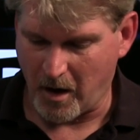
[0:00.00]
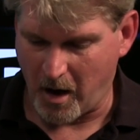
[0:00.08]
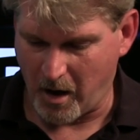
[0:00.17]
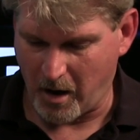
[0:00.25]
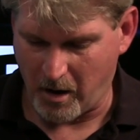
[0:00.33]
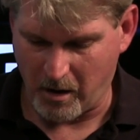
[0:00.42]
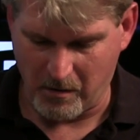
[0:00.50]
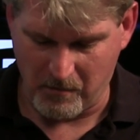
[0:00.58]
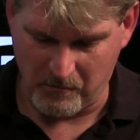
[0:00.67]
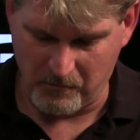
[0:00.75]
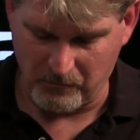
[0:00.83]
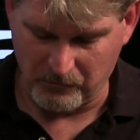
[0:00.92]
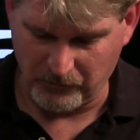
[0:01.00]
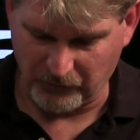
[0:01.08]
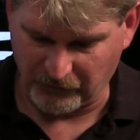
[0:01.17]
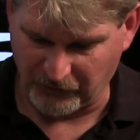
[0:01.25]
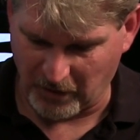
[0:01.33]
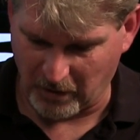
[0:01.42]
Um,
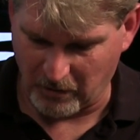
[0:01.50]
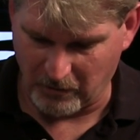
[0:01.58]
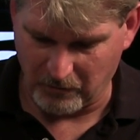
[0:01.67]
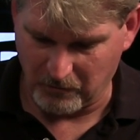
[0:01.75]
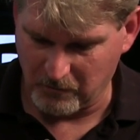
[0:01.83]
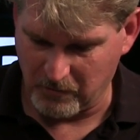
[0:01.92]
so,